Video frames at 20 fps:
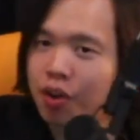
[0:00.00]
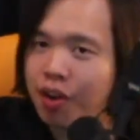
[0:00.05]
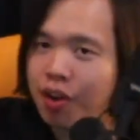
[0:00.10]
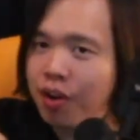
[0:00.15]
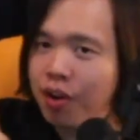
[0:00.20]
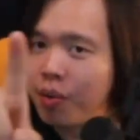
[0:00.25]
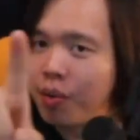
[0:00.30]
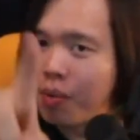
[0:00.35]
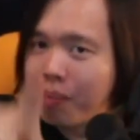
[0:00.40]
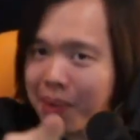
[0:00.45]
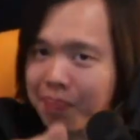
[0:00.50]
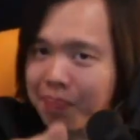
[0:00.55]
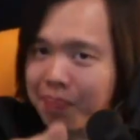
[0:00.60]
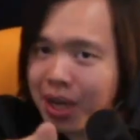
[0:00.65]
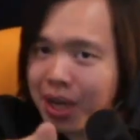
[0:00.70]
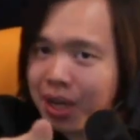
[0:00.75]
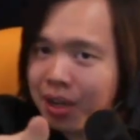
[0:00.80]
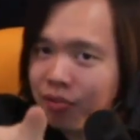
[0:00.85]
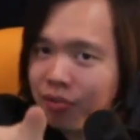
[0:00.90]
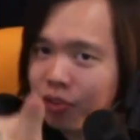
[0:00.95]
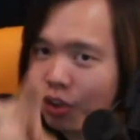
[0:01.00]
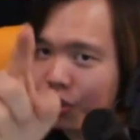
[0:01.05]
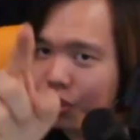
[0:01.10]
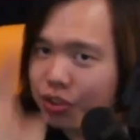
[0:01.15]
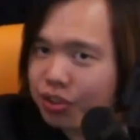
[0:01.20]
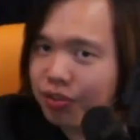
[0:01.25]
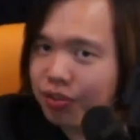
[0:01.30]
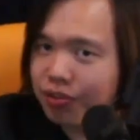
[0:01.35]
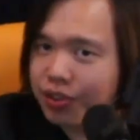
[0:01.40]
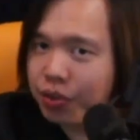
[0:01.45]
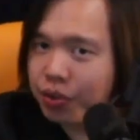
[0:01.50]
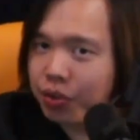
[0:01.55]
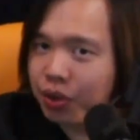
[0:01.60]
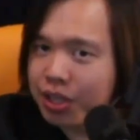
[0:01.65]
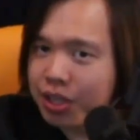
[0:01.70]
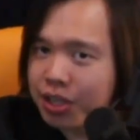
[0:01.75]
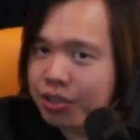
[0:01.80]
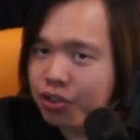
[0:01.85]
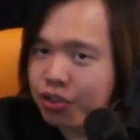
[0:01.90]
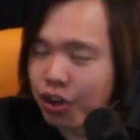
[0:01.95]
remember, for those of you who are
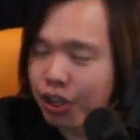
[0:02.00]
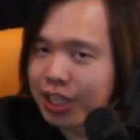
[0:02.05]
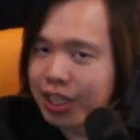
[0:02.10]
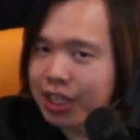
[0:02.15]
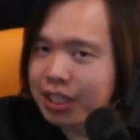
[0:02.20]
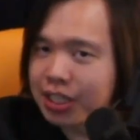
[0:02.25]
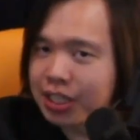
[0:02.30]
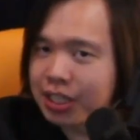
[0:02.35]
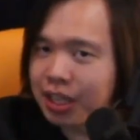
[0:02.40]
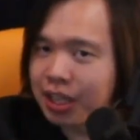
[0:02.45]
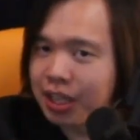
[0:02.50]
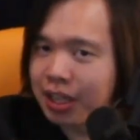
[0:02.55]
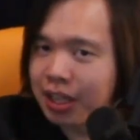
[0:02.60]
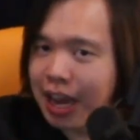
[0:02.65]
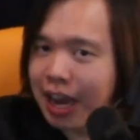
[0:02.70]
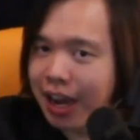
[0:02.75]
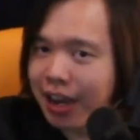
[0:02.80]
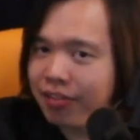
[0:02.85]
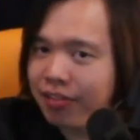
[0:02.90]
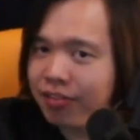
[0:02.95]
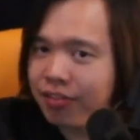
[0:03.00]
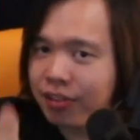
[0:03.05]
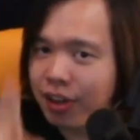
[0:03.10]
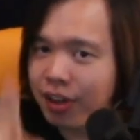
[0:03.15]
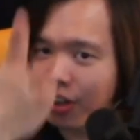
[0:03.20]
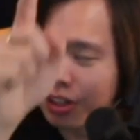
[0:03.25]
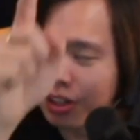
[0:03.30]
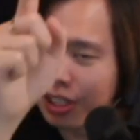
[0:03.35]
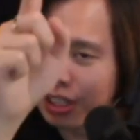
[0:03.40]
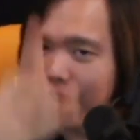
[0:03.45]
joining us live on the live